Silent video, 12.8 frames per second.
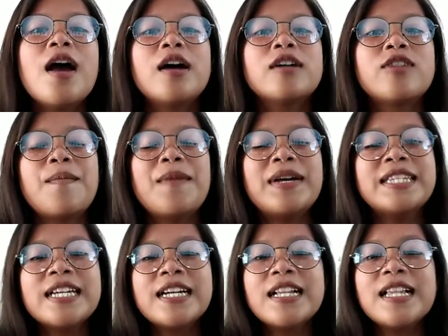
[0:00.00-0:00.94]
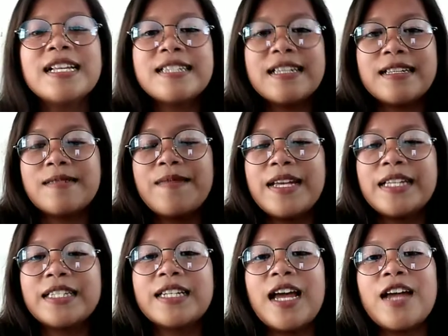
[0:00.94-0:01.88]
grammatical
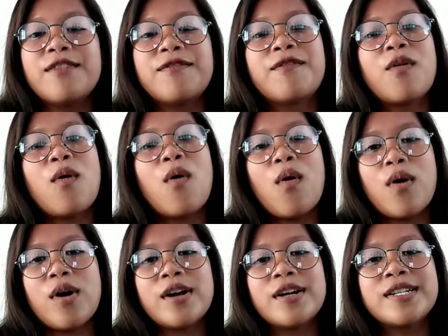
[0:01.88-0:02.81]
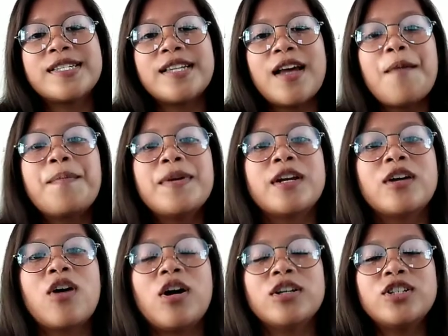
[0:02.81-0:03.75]
assessment, and of course,
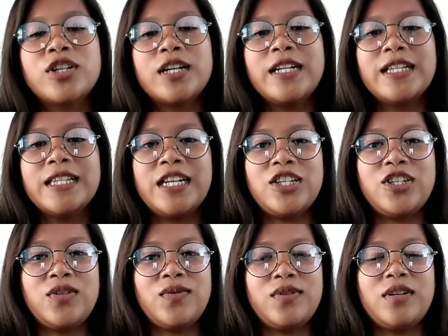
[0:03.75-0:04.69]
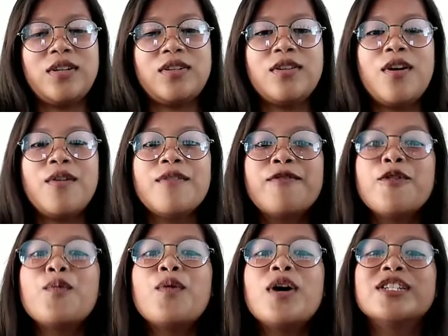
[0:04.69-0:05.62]
pedagogical issues. So if
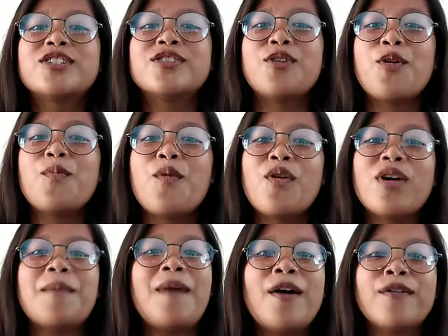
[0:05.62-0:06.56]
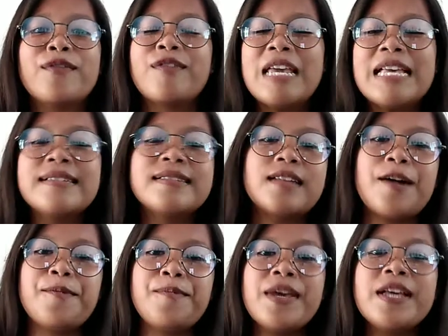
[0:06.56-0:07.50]
you want to know more about these
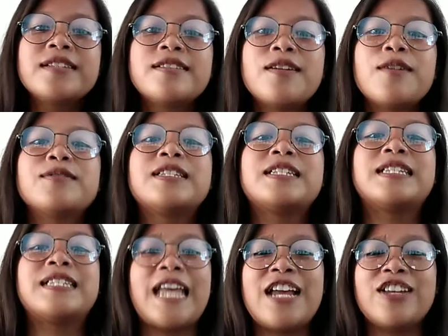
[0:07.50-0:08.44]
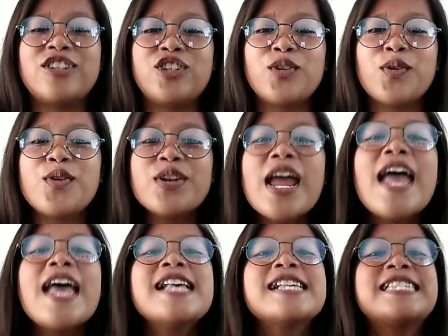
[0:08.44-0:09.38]
topics, so stay tuned,
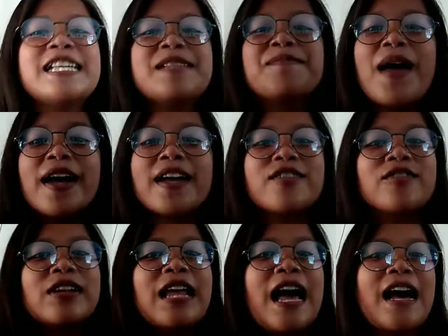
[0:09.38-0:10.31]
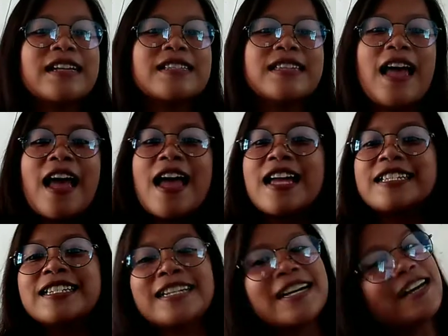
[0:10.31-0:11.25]
sit back and relax,
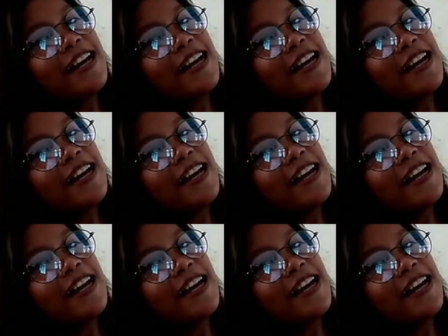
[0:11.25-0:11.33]
and